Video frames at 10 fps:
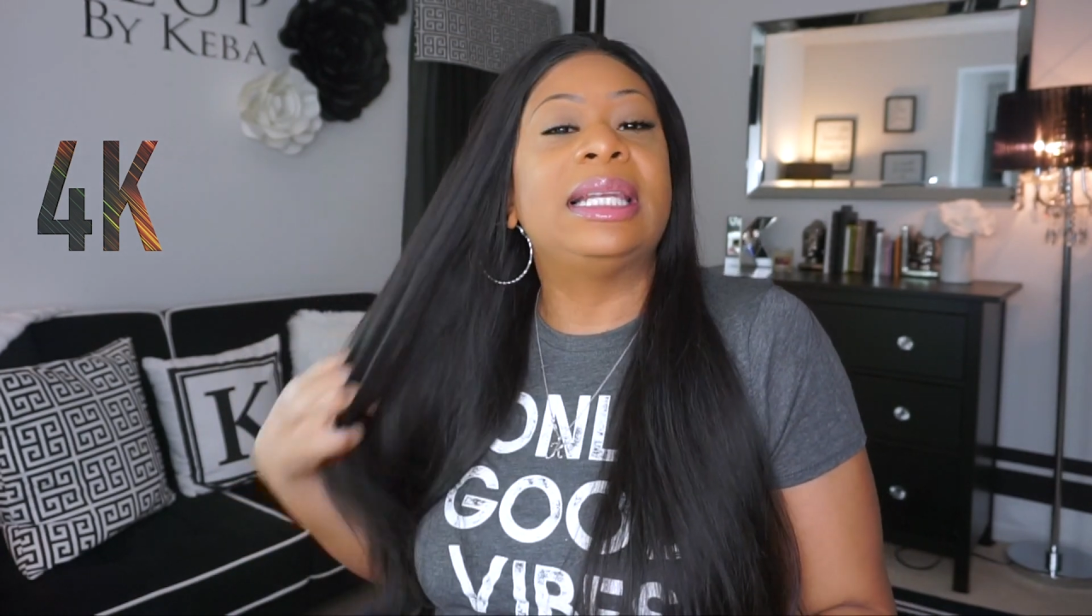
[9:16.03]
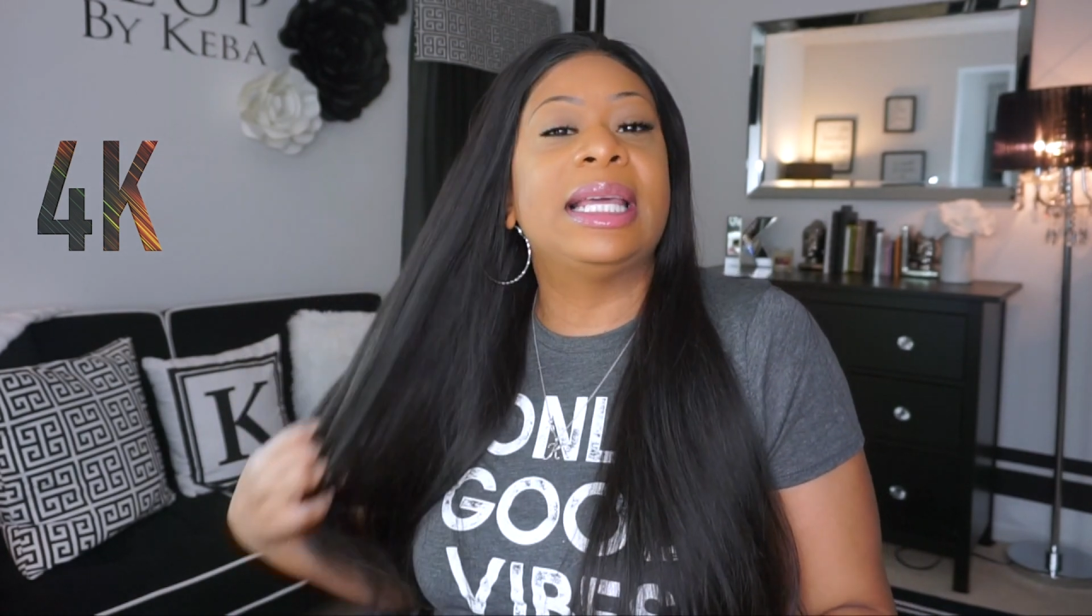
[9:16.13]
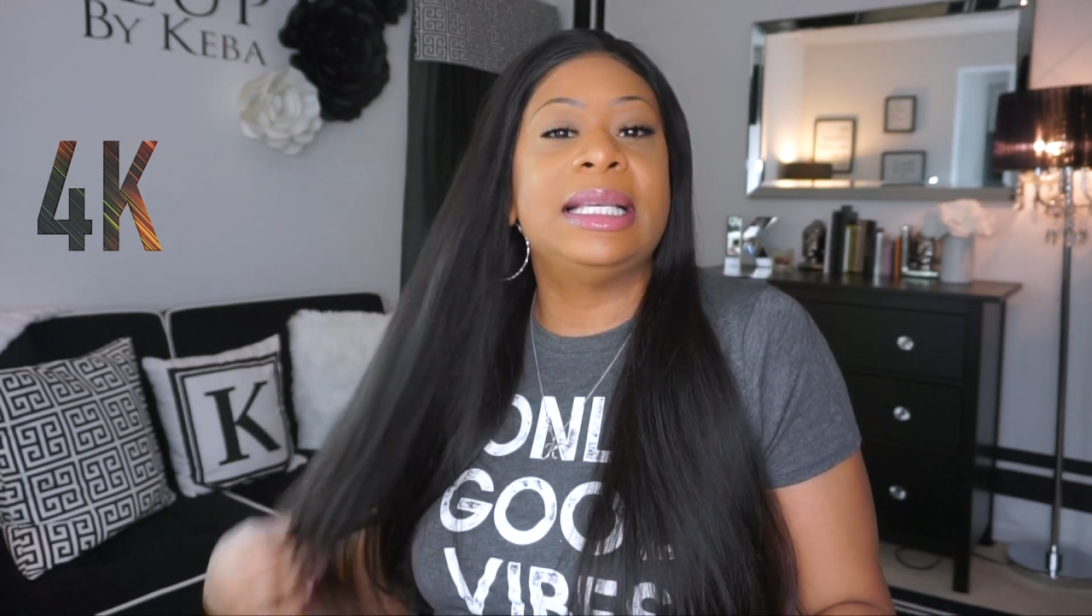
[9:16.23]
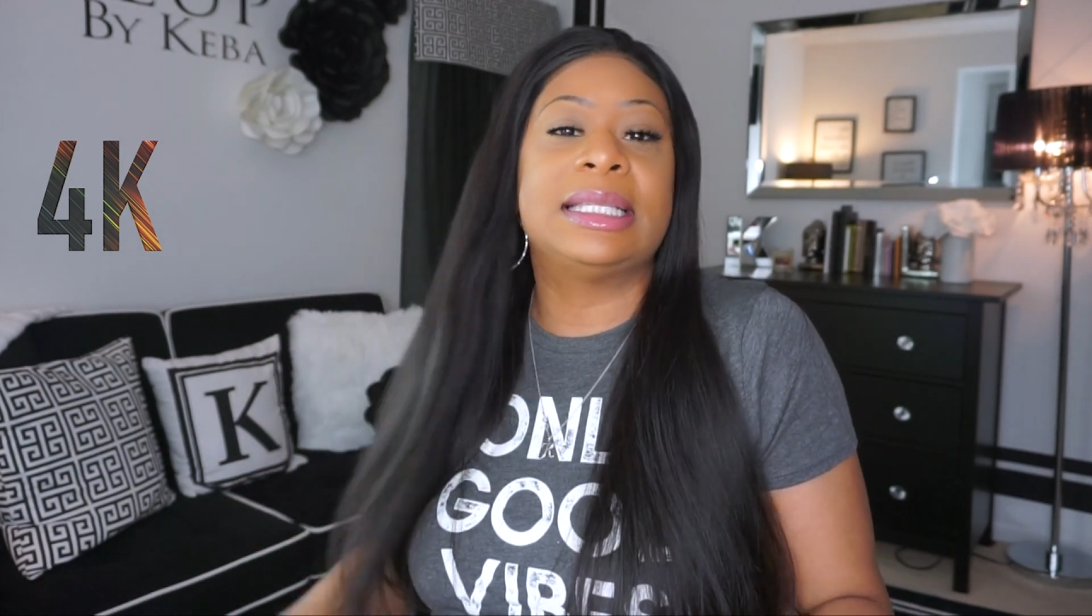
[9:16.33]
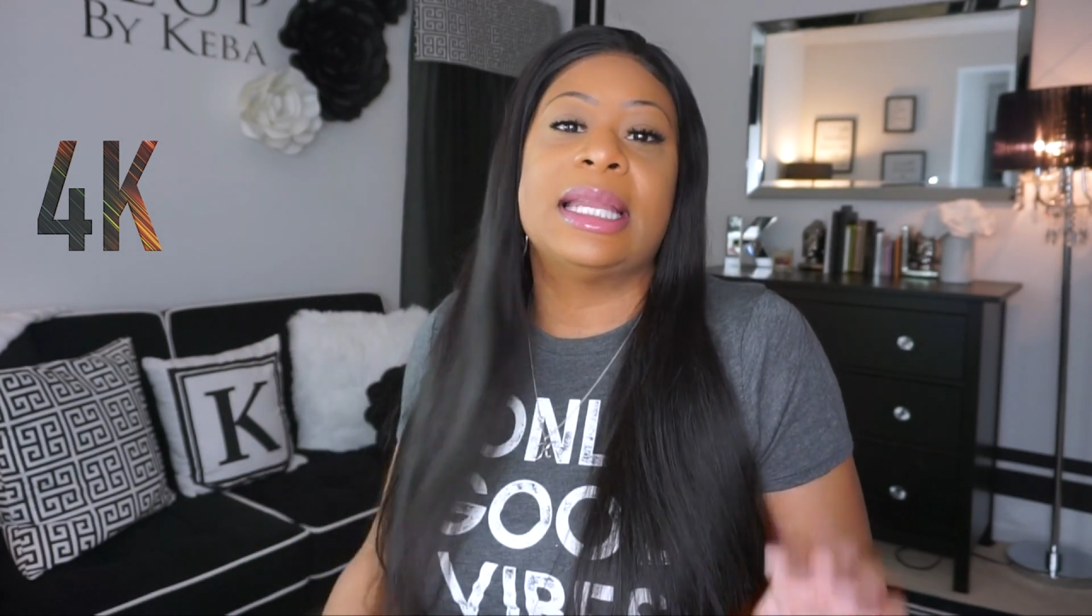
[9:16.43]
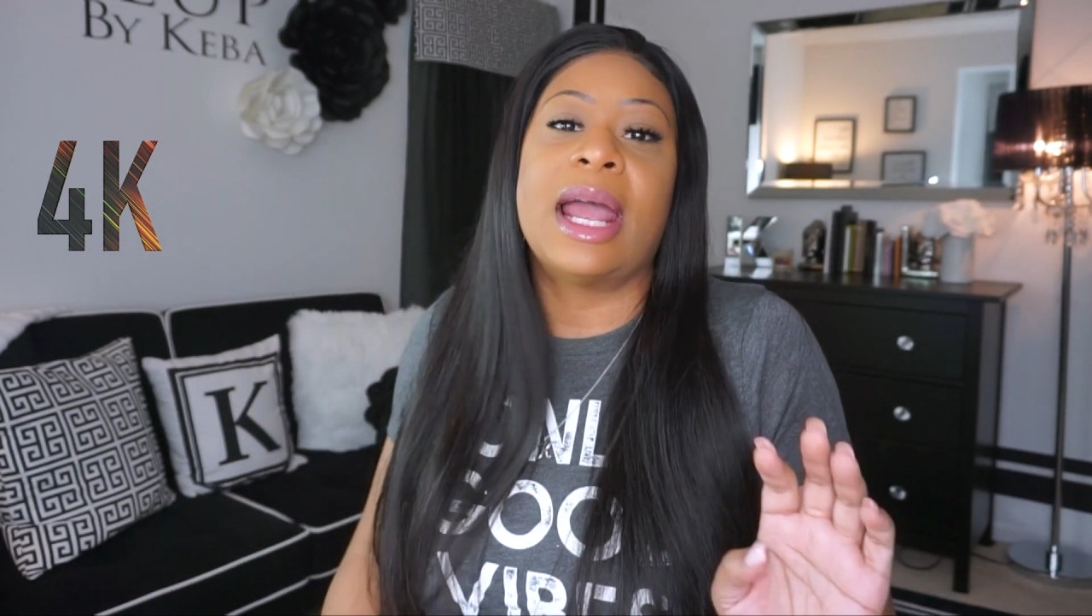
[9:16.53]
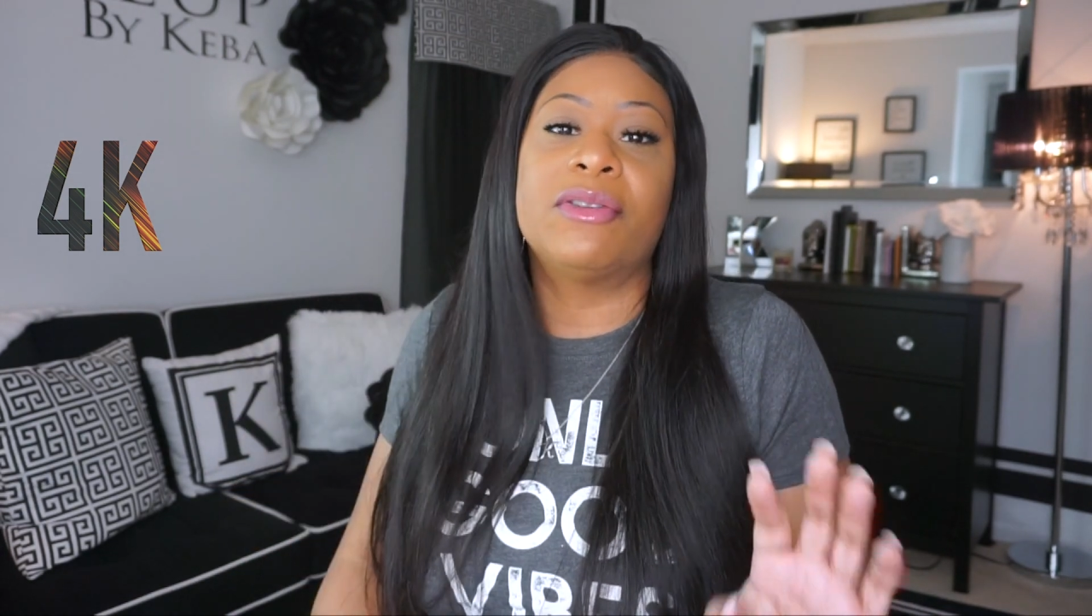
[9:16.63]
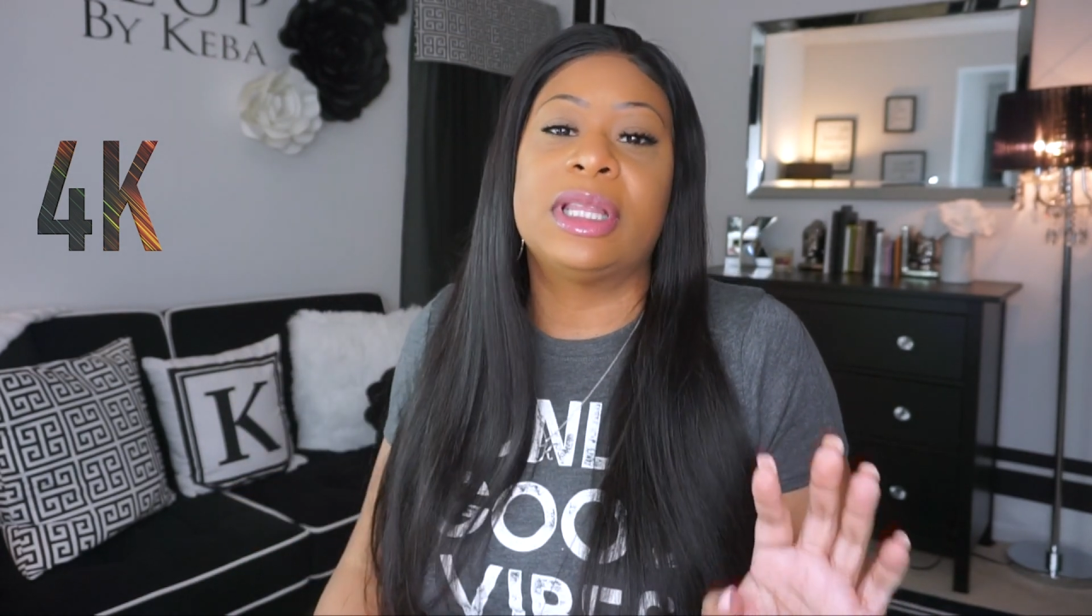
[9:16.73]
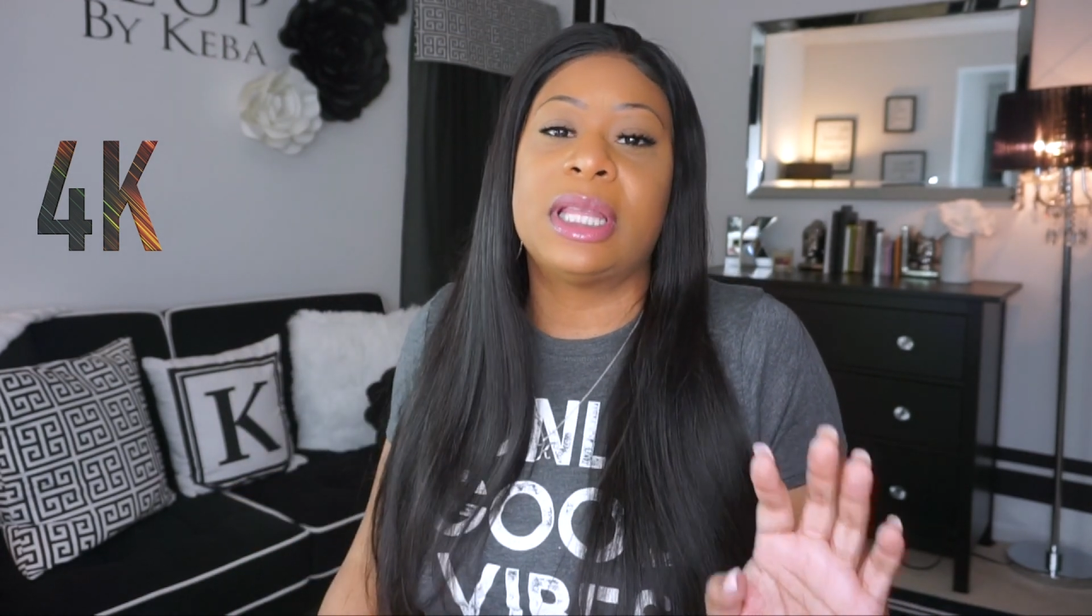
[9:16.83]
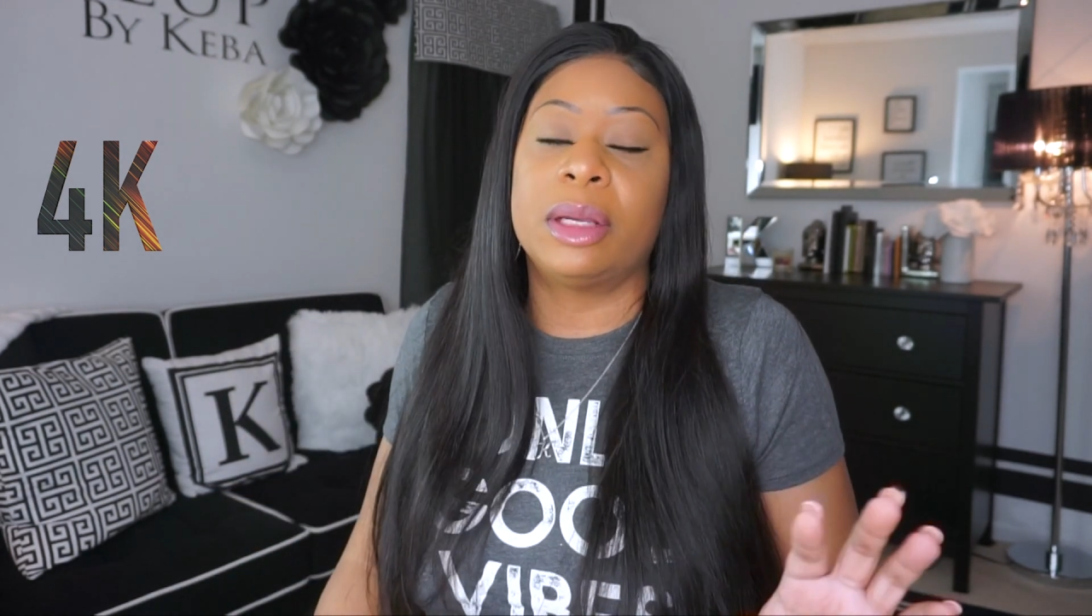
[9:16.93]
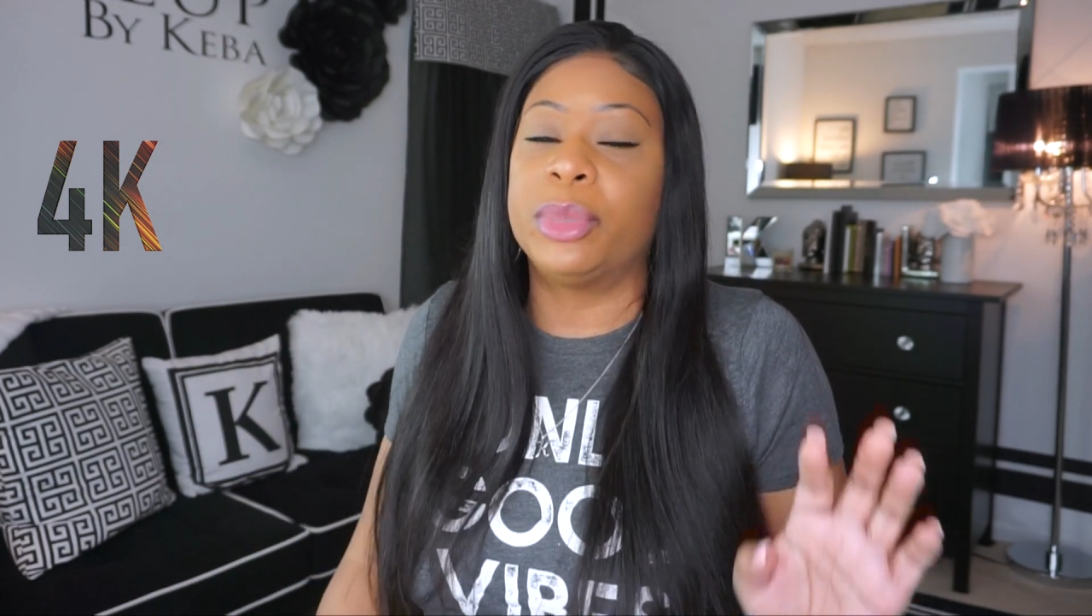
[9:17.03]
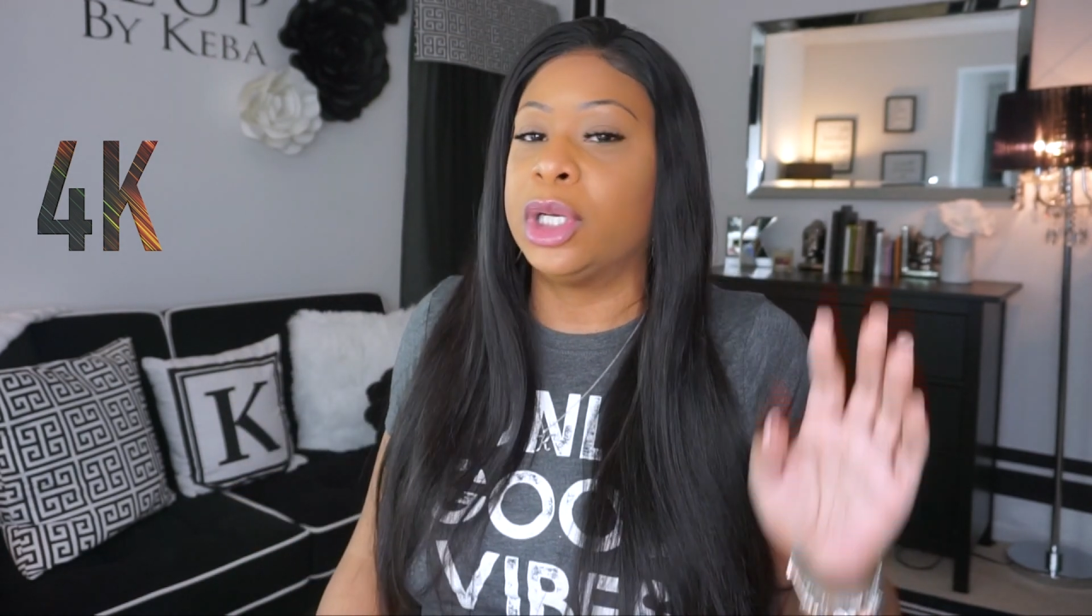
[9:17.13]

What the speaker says: links and everything